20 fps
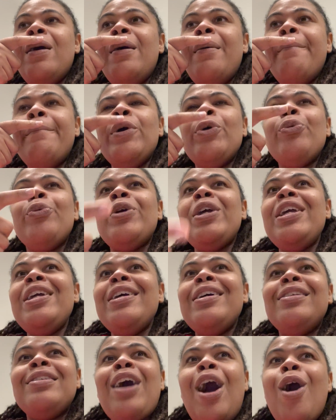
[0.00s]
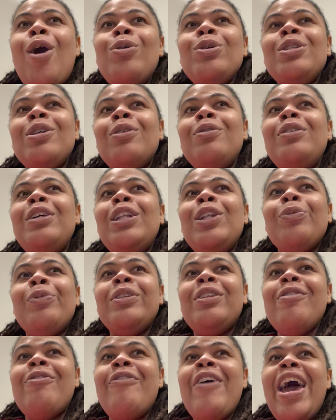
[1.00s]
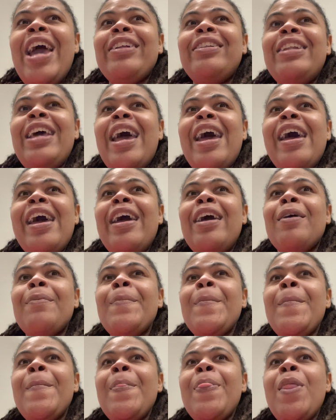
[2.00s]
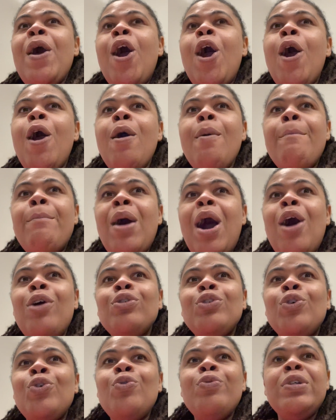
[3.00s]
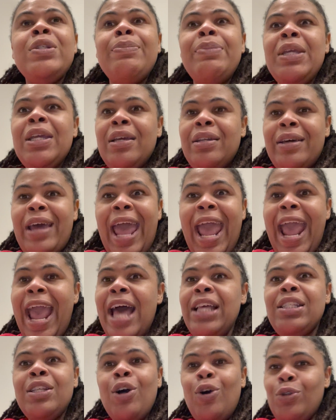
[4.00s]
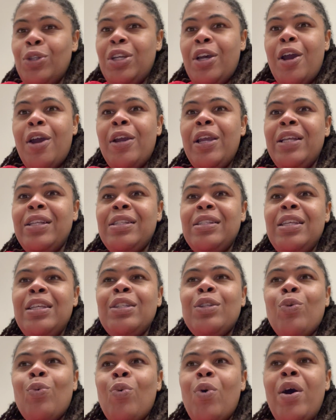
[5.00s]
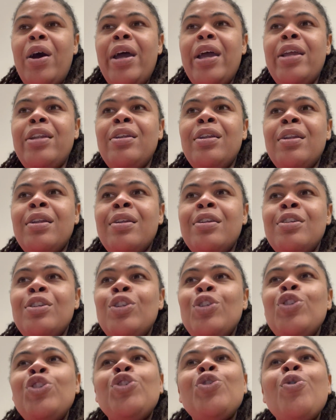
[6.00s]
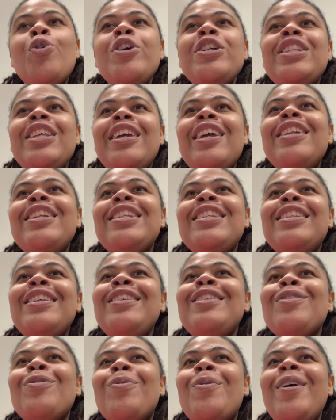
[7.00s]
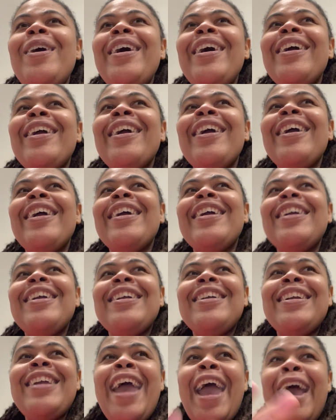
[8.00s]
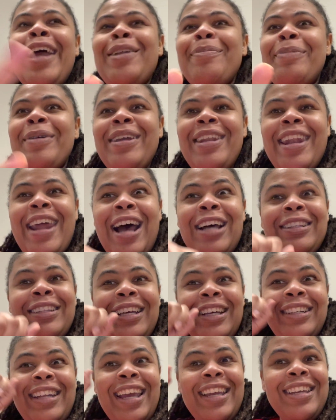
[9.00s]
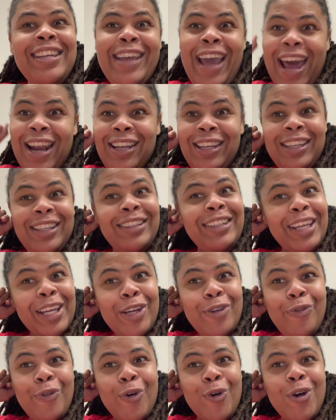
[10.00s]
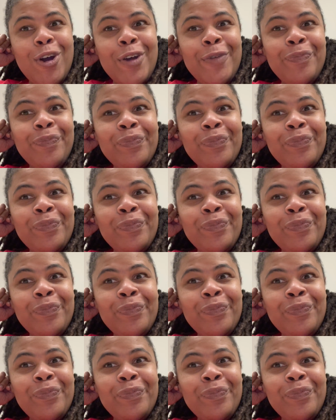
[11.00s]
Marie is also dealing with the fact that her boss, who was being an asshole to her in season one, towards the end of season one, kind of put it out there that he got a little thing for her.